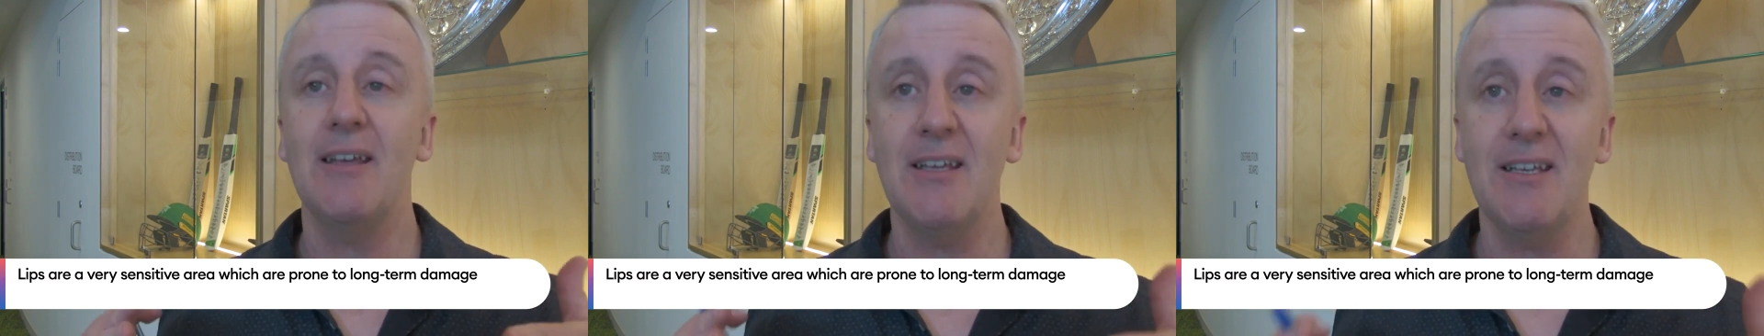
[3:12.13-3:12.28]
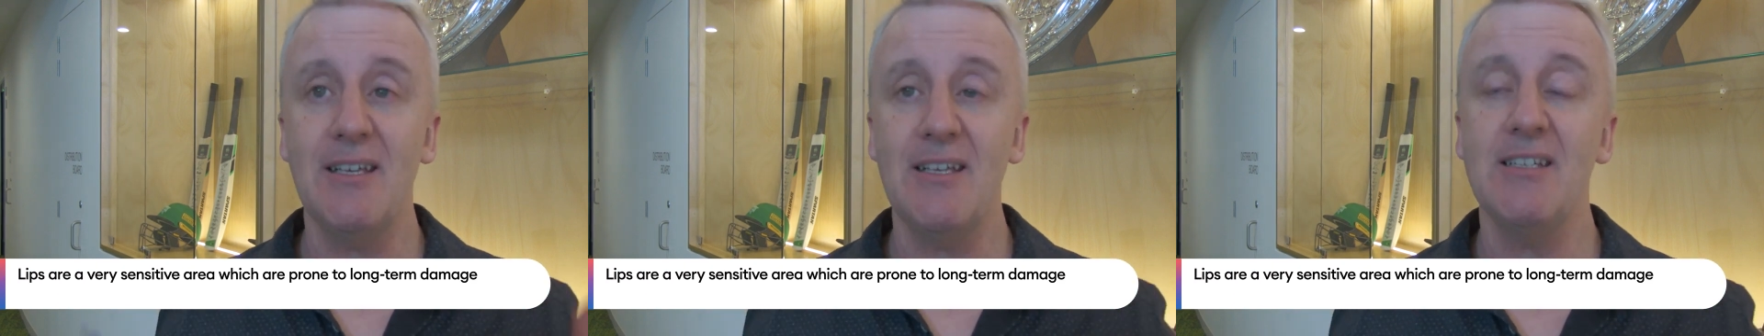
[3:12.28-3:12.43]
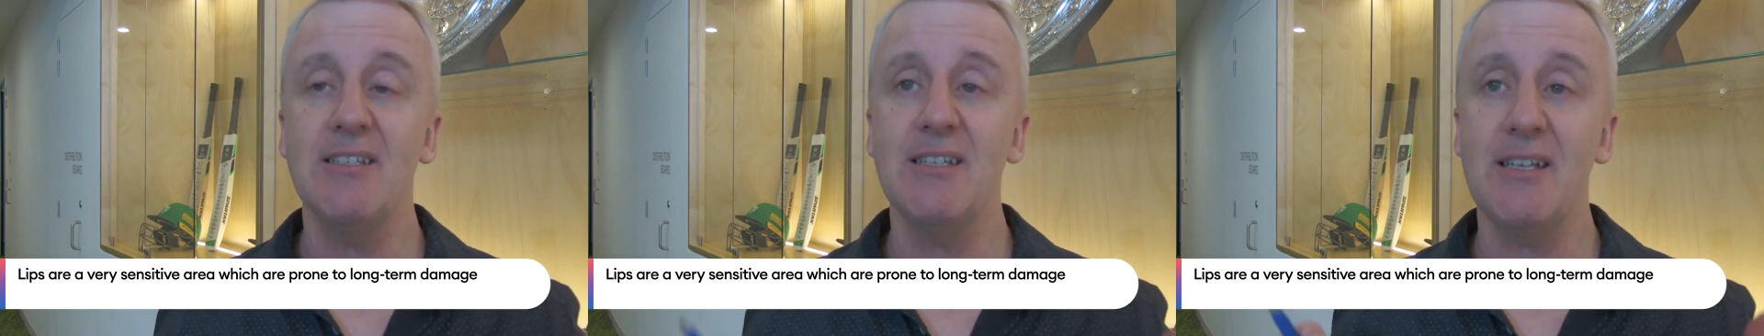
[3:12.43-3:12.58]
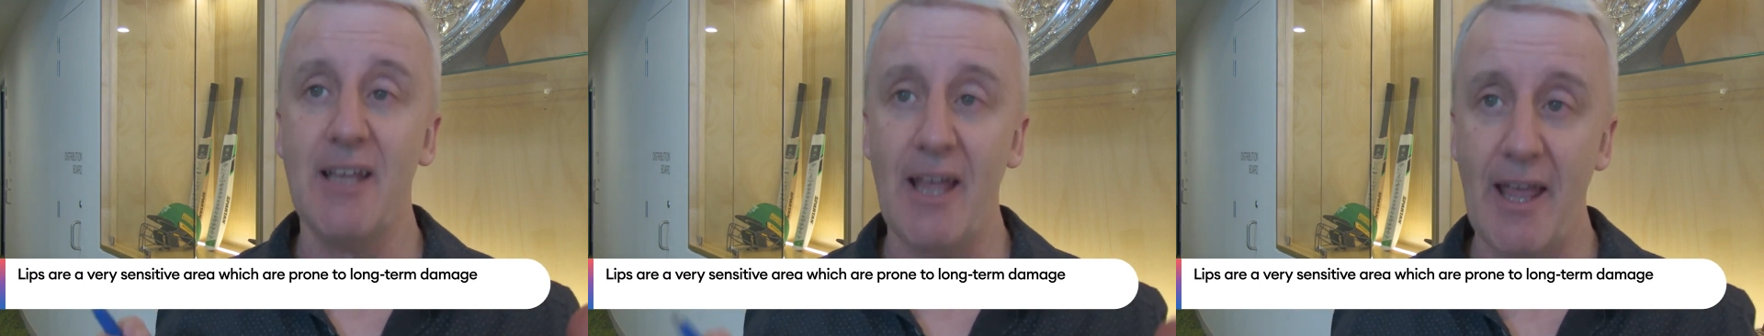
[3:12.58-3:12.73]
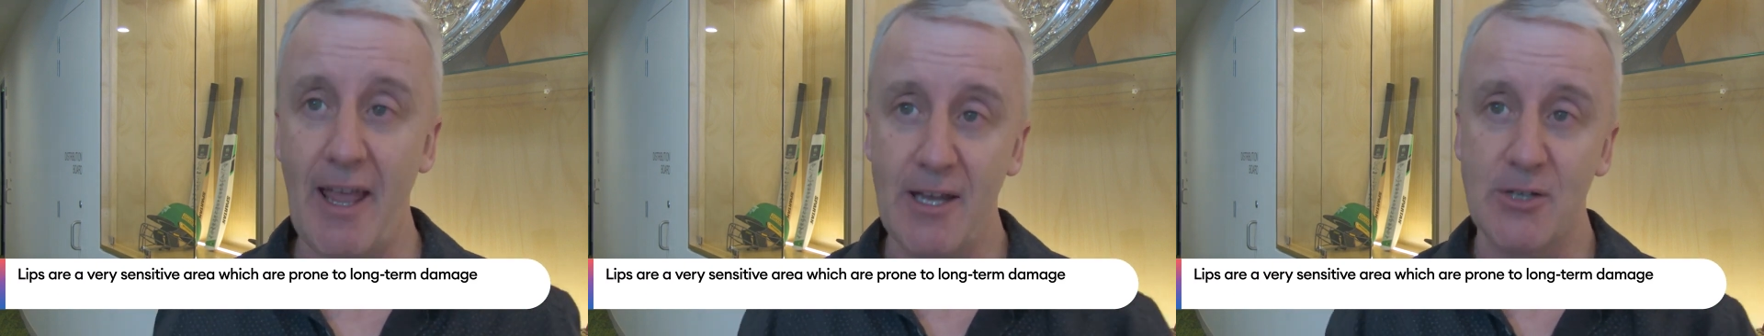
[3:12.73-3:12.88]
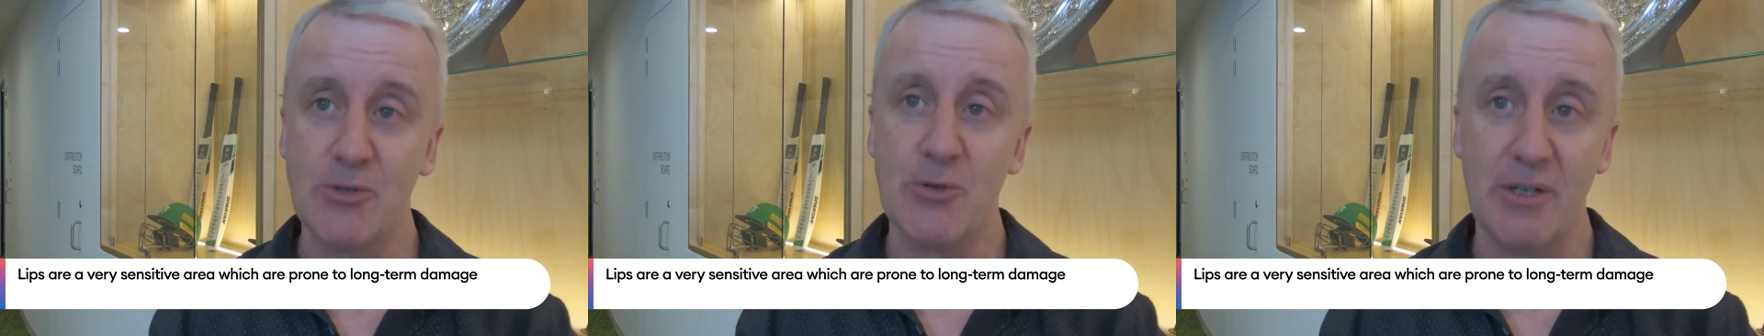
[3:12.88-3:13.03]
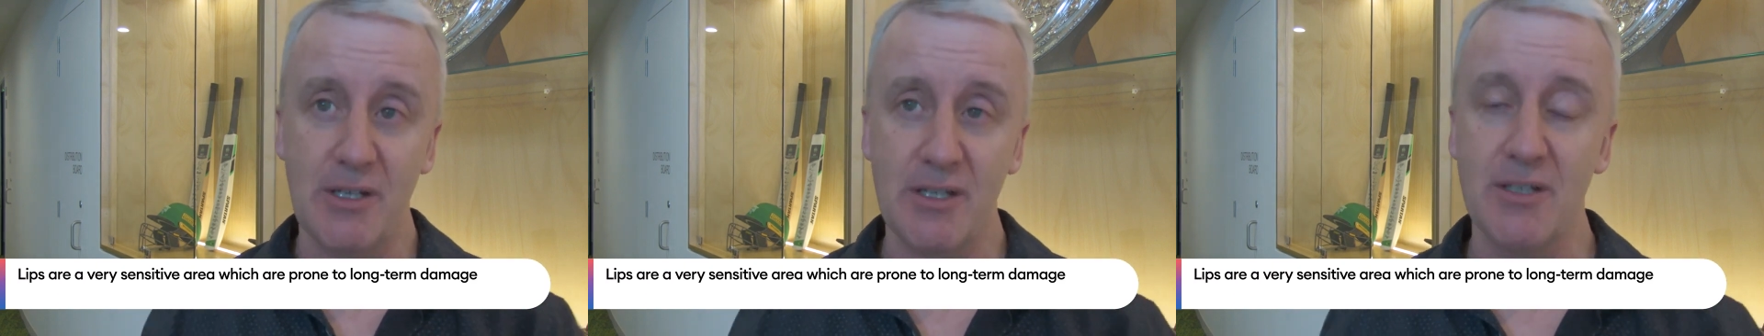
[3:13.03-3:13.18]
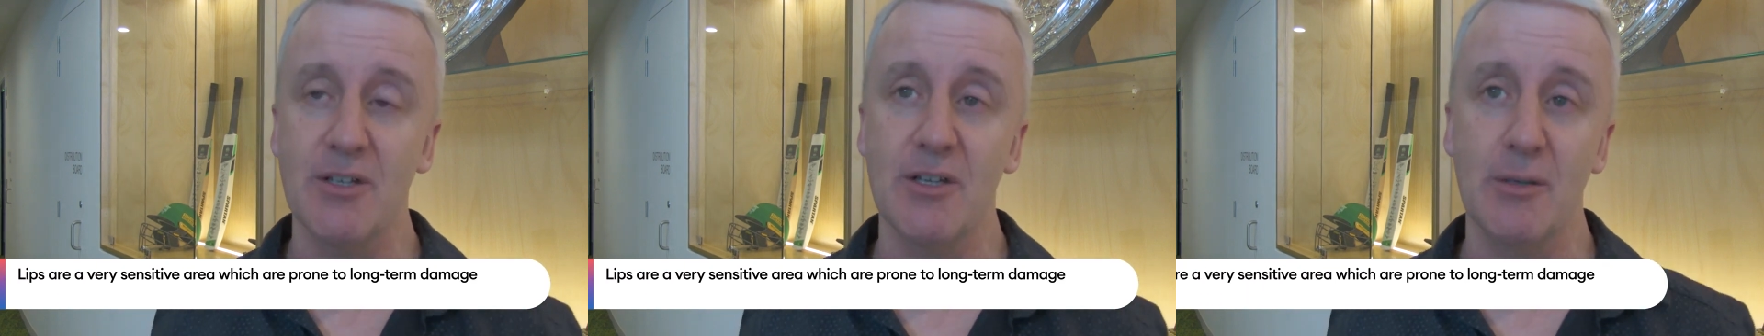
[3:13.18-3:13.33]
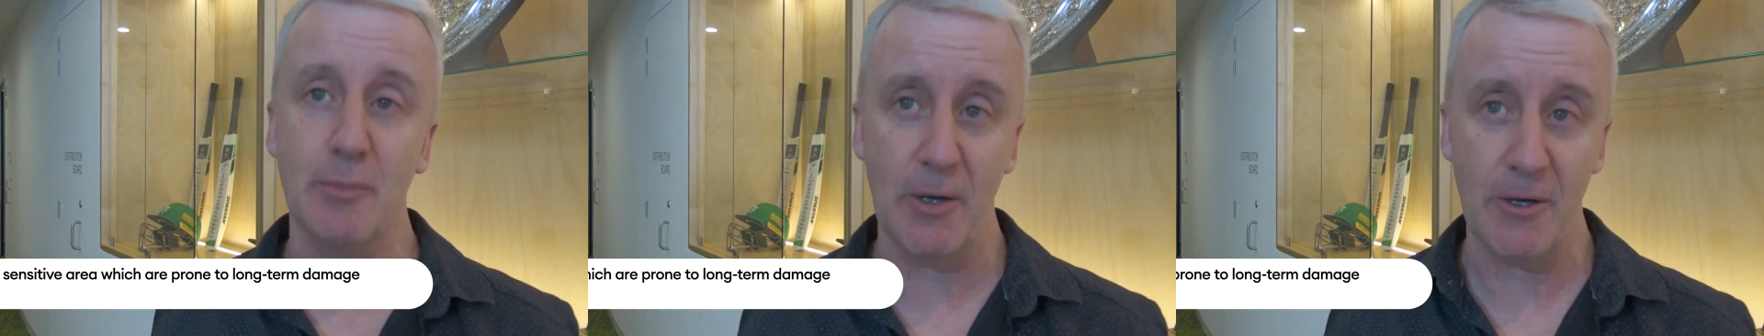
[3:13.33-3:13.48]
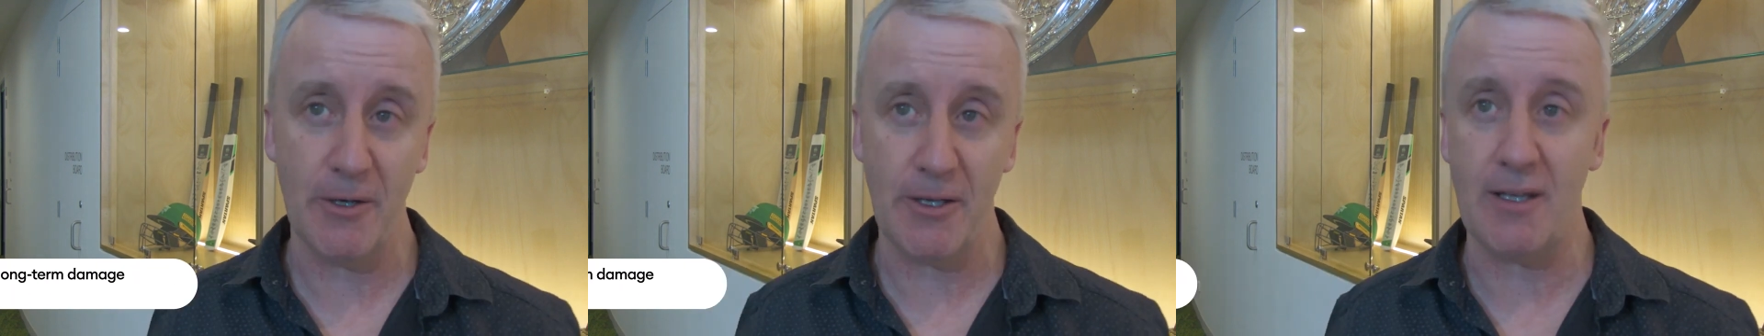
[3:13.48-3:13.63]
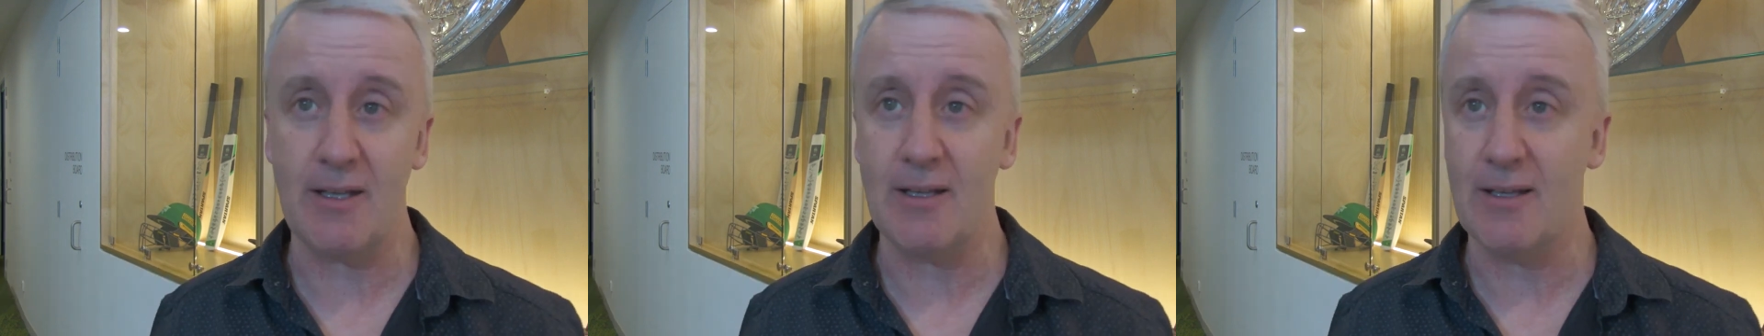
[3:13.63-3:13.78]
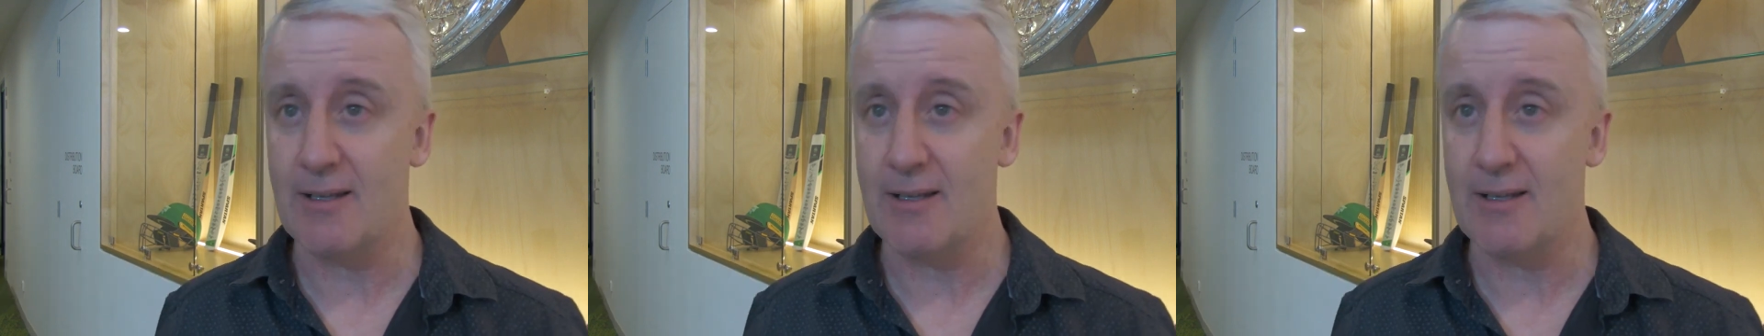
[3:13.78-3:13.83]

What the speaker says: easy entry into the body